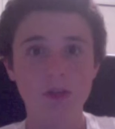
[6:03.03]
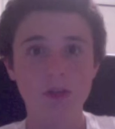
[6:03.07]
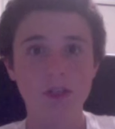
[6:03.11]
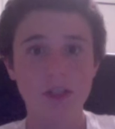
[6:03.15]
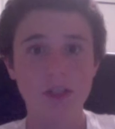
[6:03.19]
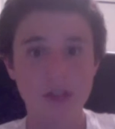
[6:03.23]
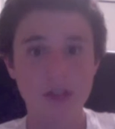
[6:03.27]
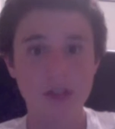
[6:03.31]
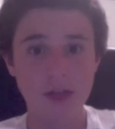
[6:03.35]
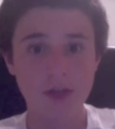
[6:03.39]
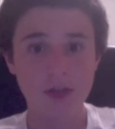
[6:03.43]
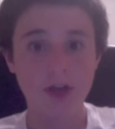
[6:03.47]

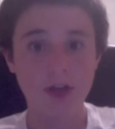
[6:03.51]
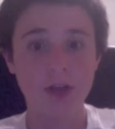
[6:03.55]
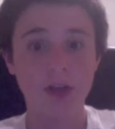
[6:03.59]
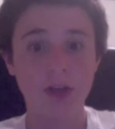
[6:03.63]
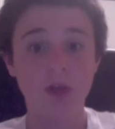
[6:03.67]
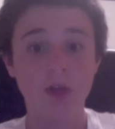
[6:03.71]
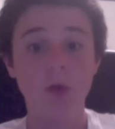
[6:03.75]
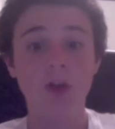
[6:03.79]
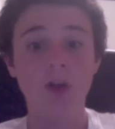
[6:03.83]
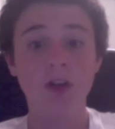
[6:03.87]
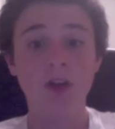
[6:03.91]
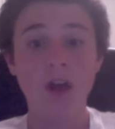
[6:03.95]
say that you
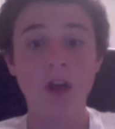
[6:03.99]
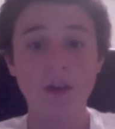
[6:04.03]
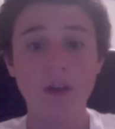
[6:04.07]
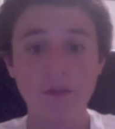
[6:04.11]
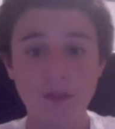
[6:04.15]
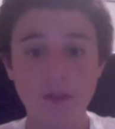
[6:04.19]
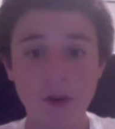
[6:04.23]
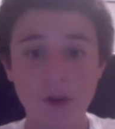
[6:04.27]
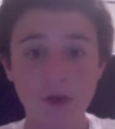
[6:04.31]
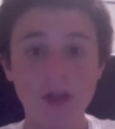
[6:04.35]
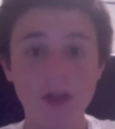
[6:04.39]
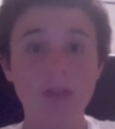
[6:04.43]
cannot
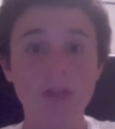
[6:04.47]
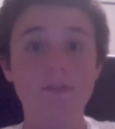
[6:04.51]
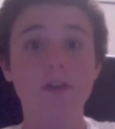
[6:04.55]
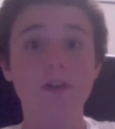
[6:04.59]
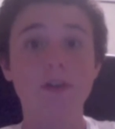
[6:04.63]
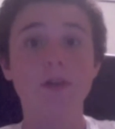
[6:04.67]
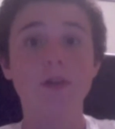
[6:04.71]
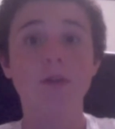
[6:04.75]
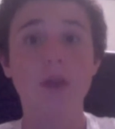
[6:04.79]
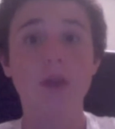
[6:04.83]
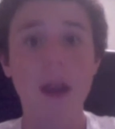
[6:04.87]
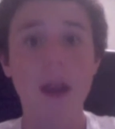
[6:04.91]
vote if your
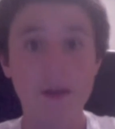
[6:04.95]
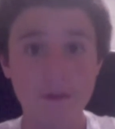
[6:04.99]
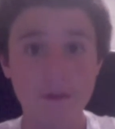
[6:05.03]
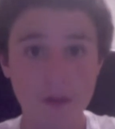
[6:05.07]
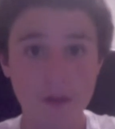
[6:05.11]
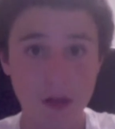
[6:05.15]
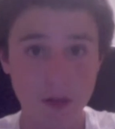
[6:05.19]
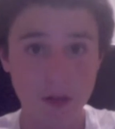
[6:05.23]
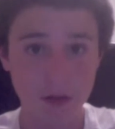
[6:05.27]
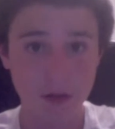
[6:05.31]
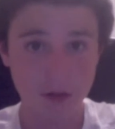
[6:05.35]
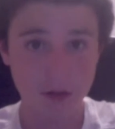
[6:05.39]

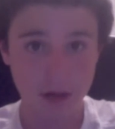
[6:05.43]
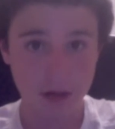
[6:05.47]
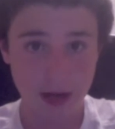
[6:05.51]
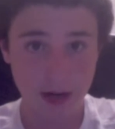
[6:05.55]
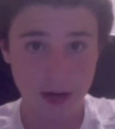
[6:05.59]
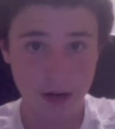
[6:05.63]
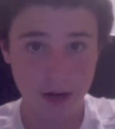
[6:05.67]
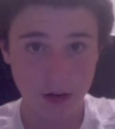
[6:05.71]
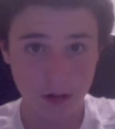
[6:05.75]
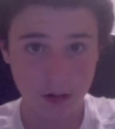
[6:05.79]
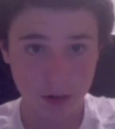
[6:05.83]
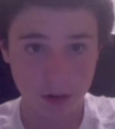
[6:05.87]
grandfather
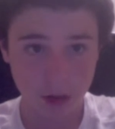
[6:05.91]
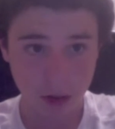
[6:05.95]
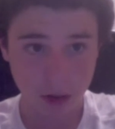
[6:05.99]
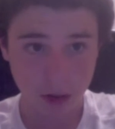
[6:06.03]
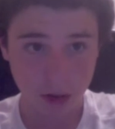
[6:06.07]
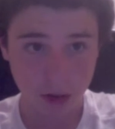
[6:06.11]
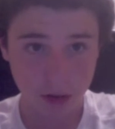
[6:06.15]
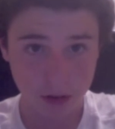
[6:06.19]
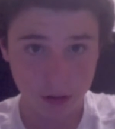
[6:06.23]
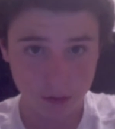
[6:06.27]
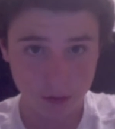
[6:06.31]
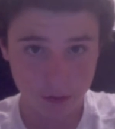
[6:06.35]

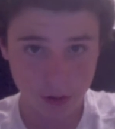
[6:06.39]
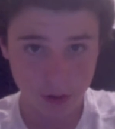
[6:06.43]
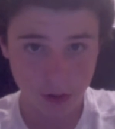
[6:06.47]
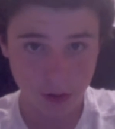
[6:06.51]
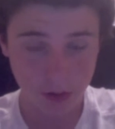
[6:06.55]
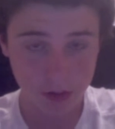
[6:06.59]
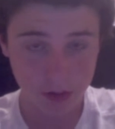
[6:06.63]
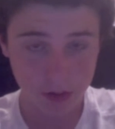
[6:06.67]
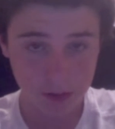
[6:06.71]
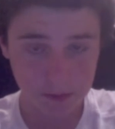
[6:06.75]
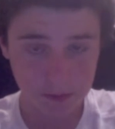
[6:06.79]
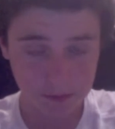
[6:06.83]
couldn't vote.
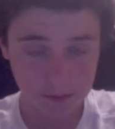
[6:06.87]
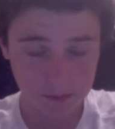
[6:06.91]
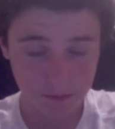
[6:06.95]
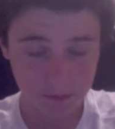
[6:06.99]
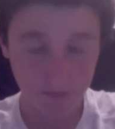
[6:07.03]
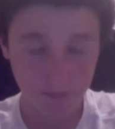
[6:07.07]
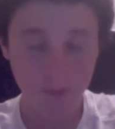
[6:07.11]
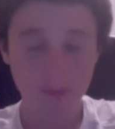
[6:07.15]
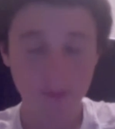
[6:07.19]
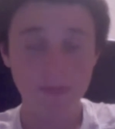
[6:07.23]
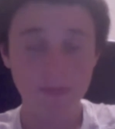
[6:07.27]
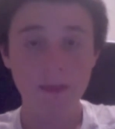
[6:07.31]

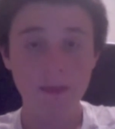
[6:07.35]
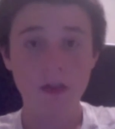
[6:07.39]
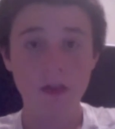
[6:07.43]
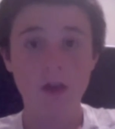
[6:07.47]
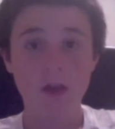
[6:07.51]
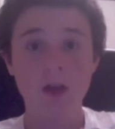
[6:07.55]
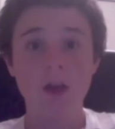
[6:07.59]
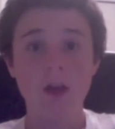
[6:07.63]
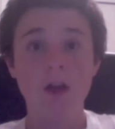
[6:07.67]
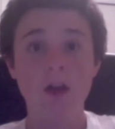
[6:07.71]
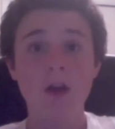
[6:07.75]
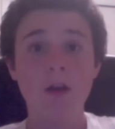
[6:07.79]

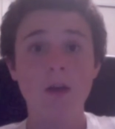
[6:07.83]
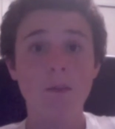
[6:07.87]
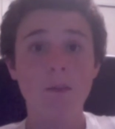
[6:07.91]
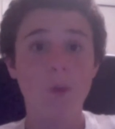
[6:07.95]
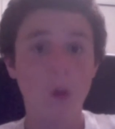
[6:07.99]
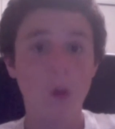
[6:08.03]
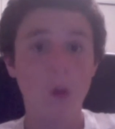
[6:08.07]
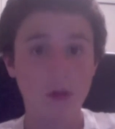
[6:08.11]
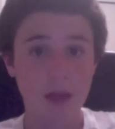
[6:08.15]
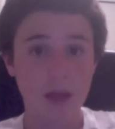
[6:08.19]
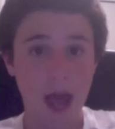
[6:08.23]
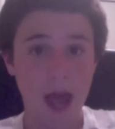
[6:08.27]

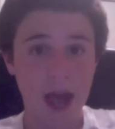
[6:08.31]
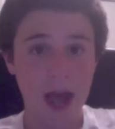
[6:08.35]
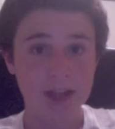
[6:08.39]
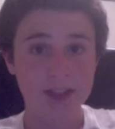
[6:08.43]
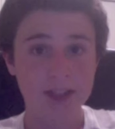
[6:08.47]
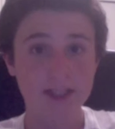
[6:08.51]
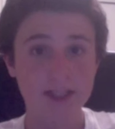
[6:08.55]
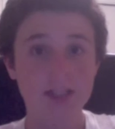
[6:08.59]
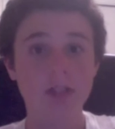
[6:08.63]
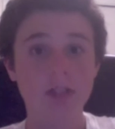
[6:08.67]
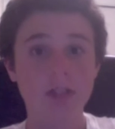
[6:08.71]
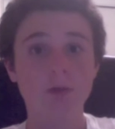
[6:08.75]
Poll
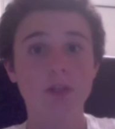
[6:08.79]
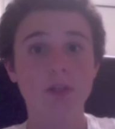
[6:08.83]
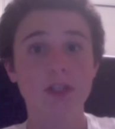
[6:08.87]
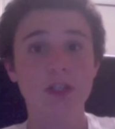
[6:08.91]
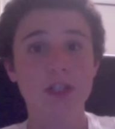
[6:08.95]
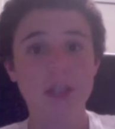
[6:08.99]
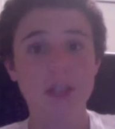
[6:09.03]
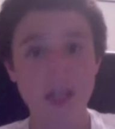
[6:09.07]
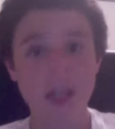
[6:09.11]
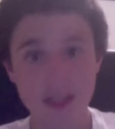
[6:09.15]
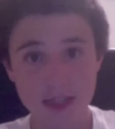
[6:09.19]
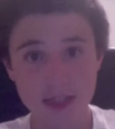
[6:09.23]
taxes, which
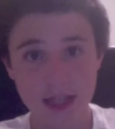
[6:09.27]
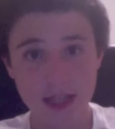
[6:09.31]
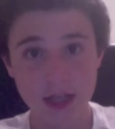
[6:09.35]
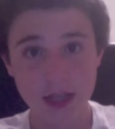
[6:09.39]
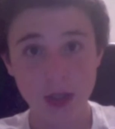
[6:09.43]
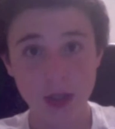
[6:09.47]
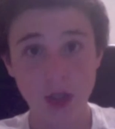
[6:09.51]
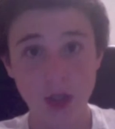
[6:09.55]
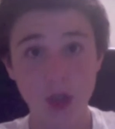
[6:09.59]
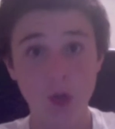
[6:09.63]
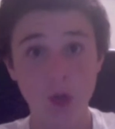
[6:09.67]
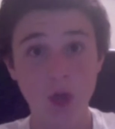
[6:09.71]
says that
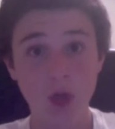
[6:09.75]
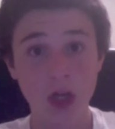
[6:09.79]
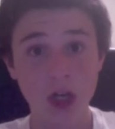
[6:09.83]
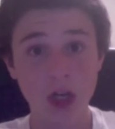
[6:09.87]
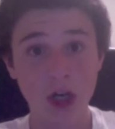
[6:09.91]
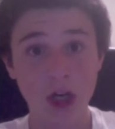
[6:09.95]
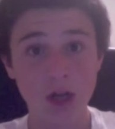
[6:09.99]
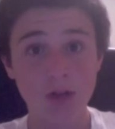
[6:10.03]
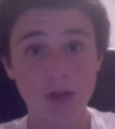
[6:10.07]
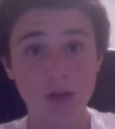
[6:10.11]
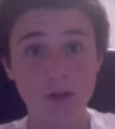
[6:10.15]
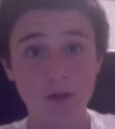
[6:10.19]
you
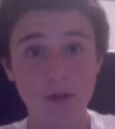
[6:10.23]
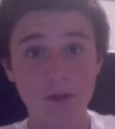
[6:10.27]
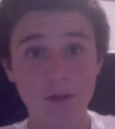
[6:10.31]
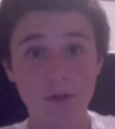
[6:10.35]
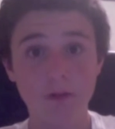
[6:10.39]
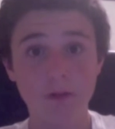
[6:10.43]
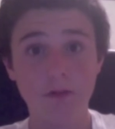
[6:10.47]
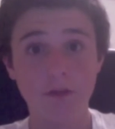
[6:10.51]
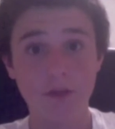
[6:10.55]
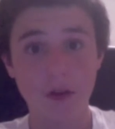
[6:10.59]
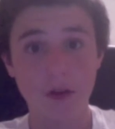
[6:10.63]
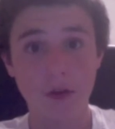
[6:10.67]
cannot
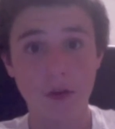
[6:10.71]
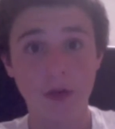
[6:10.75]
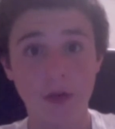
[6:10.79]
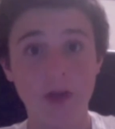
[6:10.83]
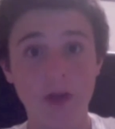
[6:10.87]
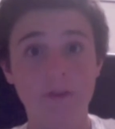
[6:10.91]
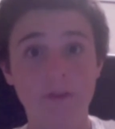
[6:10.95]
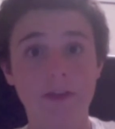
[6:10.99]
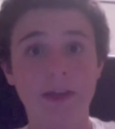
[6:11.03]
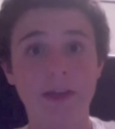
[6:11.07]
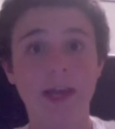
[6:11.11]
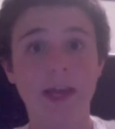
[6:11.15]
vote
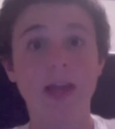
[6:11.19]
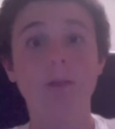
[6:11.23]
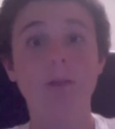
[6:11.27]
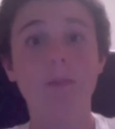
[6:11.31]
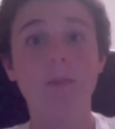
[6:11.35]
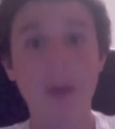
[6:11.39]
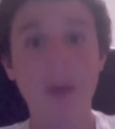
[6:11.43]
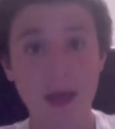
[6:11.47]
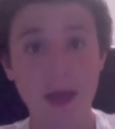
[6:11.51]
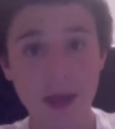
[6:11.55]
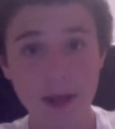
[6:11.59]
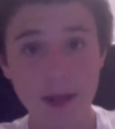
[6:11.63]
if you can't
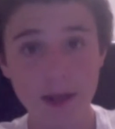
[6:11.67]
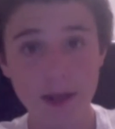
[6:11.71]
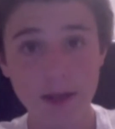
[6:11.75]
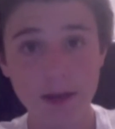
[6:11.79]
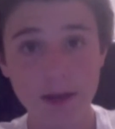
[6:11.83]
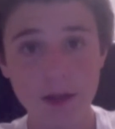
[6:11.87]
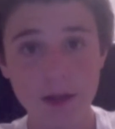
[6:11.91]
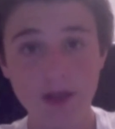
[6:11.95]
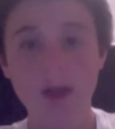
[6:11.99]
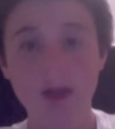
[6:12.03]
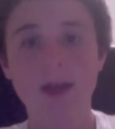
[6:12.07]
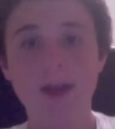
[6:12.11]
pay.
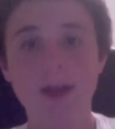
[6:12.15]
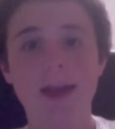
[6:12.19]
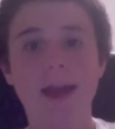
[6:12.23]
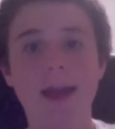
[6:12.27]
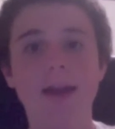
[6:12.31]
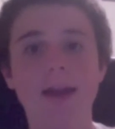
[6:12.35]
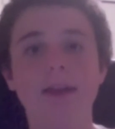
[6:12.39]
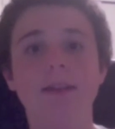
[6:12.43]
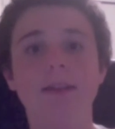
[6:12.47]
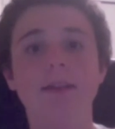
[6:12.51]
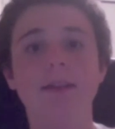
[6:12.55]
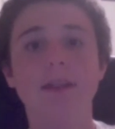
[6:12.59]

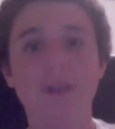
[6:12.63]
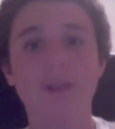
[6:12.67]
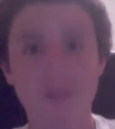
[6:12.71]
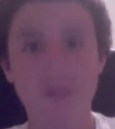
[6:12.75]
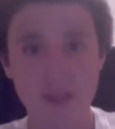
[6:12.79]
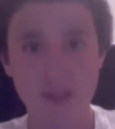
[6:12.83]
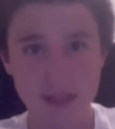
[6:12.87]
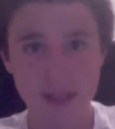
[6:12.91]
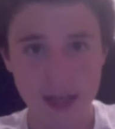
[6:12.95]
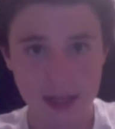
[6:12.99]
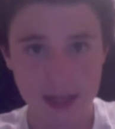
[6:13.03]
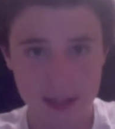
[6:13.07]
And literacy
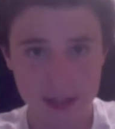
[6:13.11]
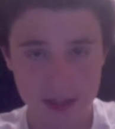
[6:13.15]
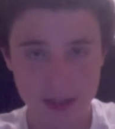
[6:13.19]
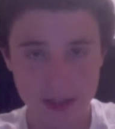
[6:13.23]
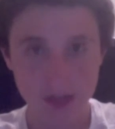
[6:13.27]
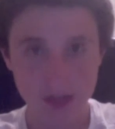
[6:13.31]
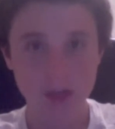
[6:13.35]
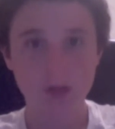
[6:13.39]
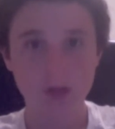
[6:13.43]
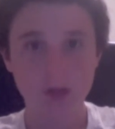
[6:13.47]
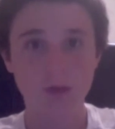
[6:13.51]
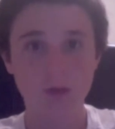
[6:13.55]

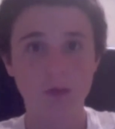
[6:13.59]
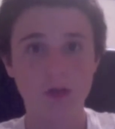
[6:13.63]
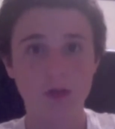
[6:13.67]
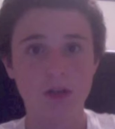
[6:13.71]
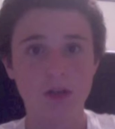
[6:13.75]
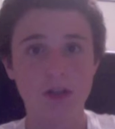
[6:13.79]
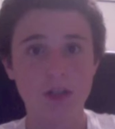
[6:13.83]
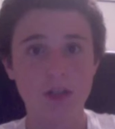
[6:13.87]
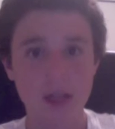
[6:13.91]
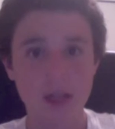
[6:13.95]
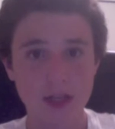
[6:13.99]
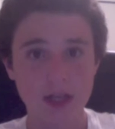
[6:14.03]
tests, which
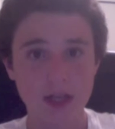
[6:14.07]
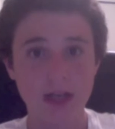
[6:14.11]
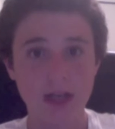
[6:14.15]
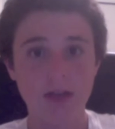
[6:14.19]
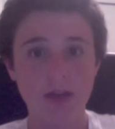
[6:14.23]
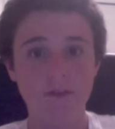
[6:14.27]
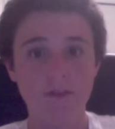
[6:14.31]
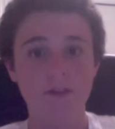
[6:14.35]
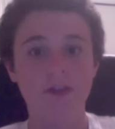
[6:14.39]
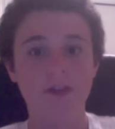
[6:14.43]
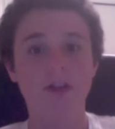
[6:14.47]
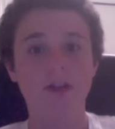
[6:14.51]
say that if
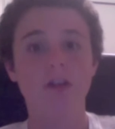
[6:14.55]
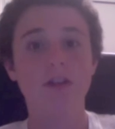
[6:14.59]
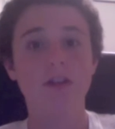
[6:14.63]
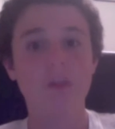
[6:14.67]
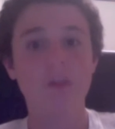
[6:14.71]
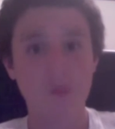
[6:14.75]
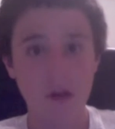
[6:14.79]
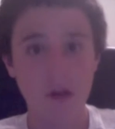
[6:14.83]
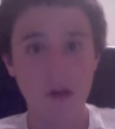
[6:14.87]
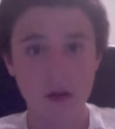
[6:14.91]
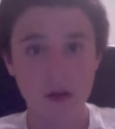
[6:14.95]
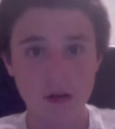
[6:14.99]
you're not
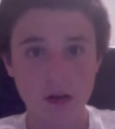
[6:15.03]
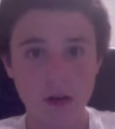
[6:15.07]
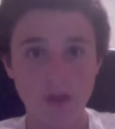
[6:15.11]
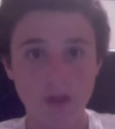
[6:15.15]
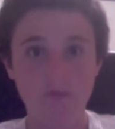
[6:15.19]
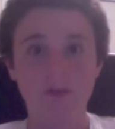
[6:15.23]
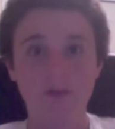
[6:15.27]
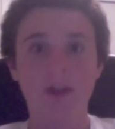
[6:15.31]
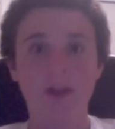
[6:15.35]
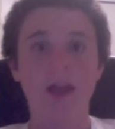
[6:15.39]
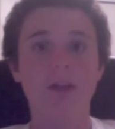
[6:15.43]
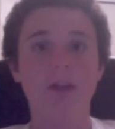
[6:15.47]
smart enough,
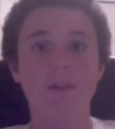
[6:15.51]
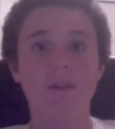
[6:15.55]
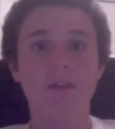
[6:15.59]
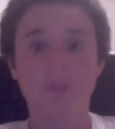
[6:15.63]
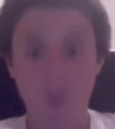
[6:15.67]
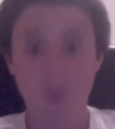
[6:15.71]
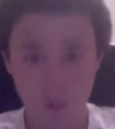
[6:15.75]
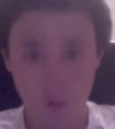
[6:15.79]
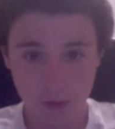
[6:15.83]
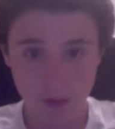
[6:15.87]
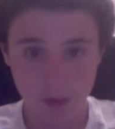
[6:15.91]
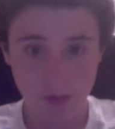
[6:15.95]
you can't vote.